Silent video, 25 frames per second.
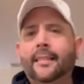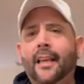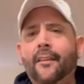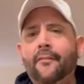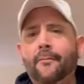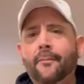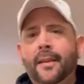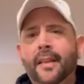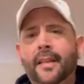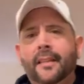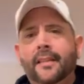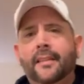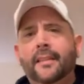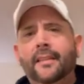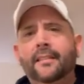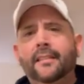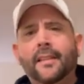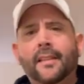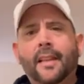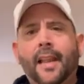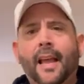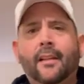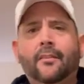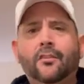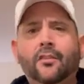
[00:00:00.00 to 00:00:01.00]
I've made these
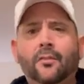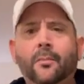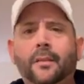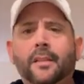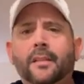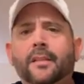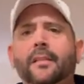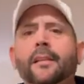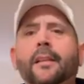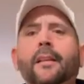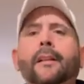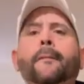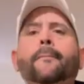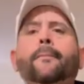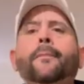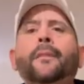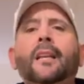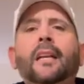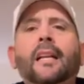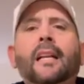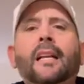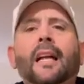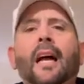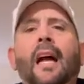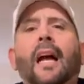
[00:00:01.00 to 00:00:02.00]
announcements
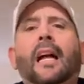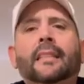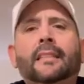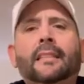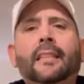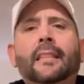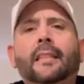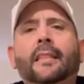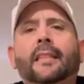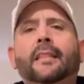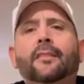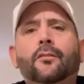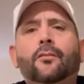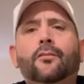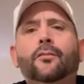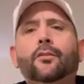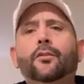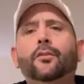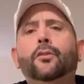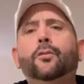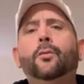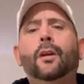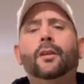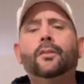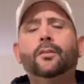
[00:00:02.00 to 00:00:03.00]
continental
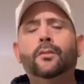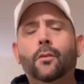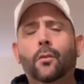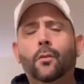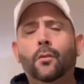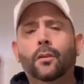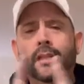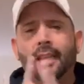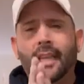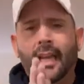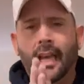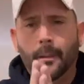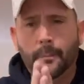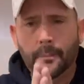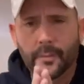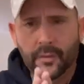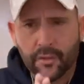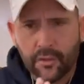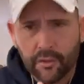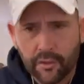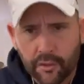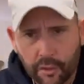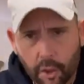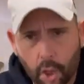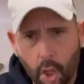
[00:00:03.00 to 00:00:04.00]
US only. I'm
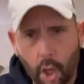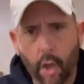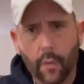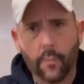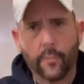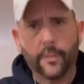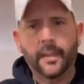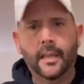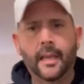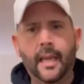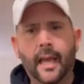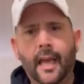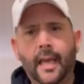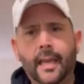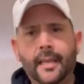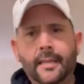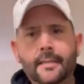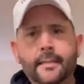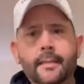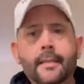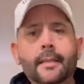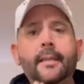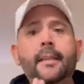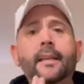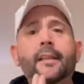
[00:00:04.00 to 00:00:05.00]
sorry,
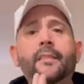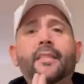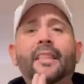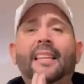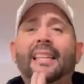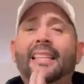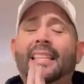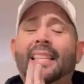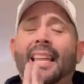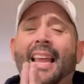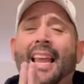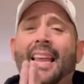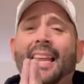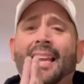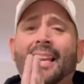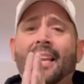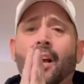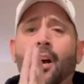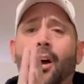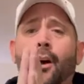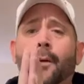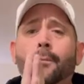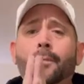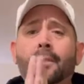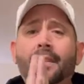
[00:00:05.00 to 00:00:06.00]
guys. The day
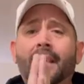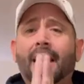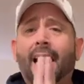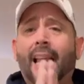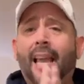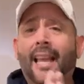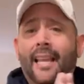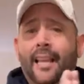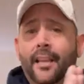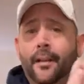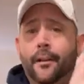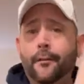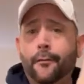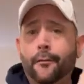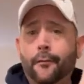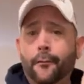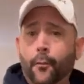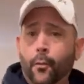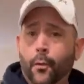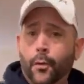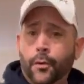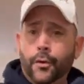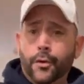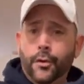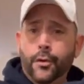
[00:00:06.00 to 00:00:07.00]
comes that I can
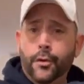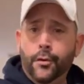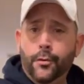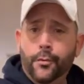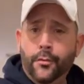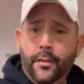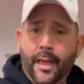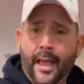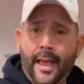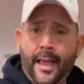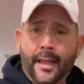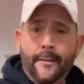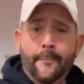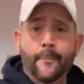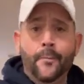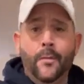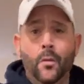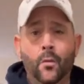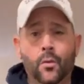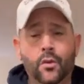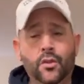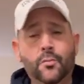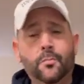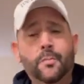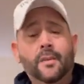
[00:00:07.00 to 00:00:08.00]
afford to do that,
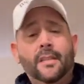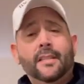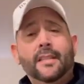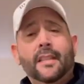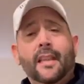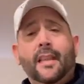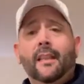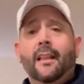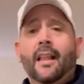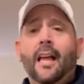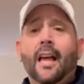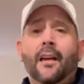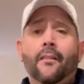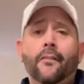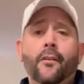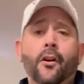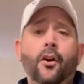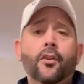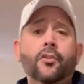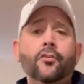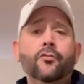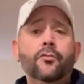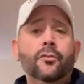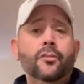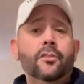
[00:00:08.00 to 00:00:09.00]
which means I'll have
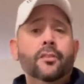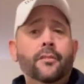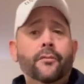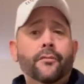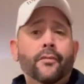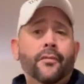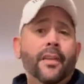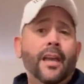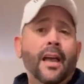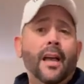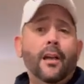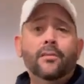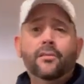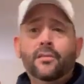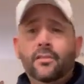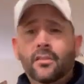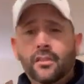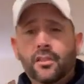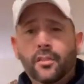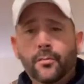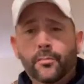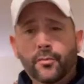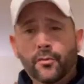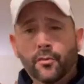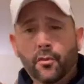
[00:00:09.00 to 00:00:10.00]
hundreds of
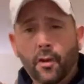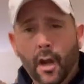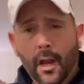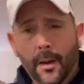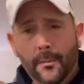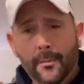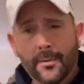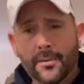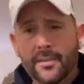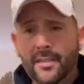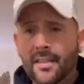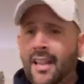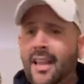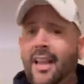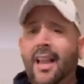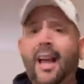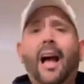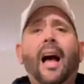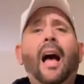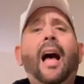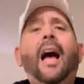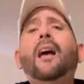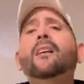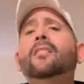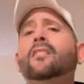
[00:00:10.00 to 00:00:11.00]
of subscribers.
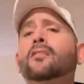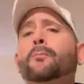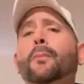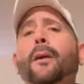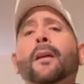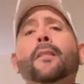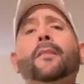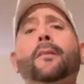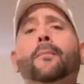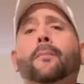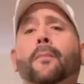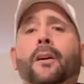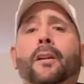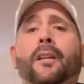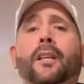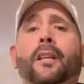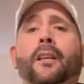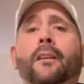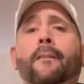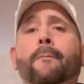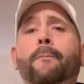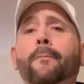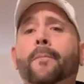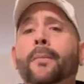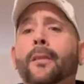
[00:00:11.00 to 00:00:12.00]
I'll spend the
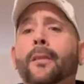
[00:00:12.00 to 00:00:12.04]
money.